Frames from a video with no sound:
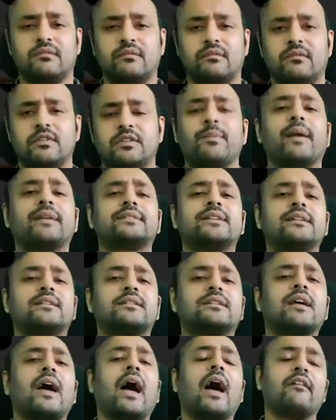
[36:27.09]
which makes it
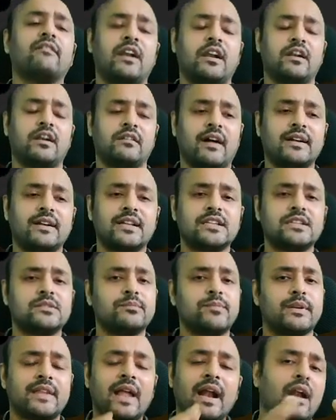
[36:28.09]
have an advantage,
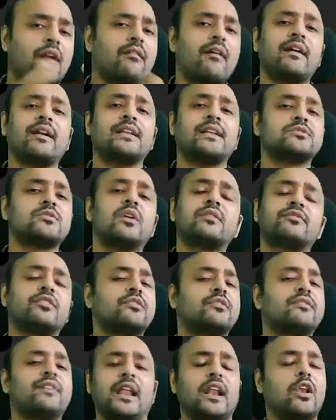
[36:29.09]
but that advantage is not for
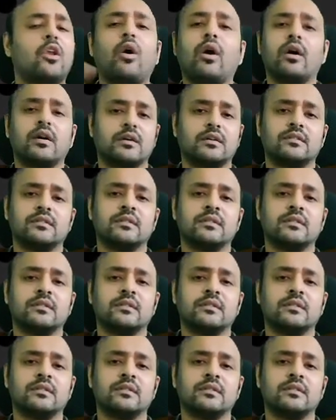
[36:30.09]
very long.